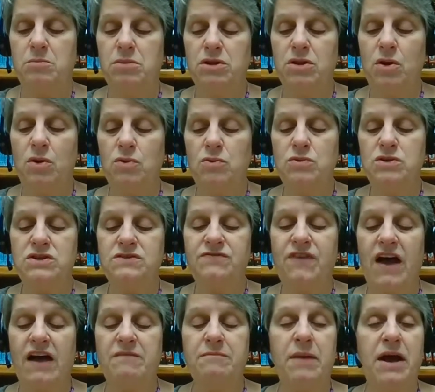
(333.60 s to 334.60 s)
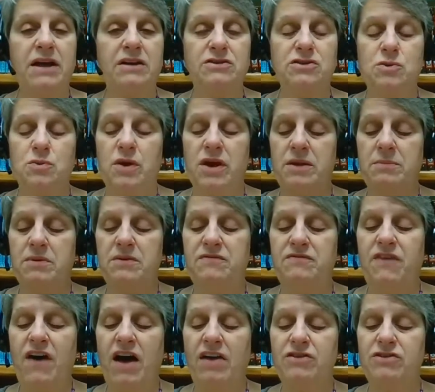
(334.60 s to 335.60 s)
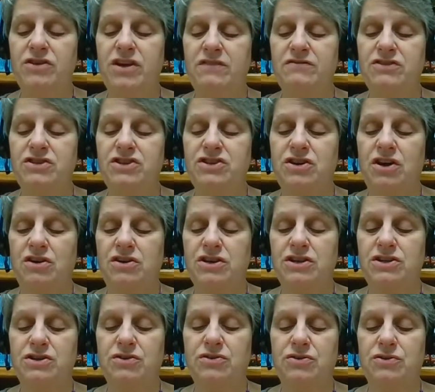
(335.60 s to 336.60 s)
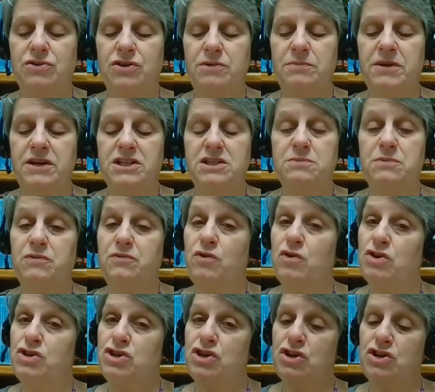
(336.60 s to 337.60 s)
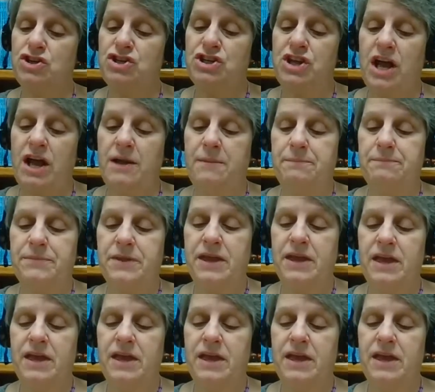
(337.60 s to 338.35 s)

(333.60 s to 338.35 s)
Malone was five miles away, but father never started till 30 minutes before church time.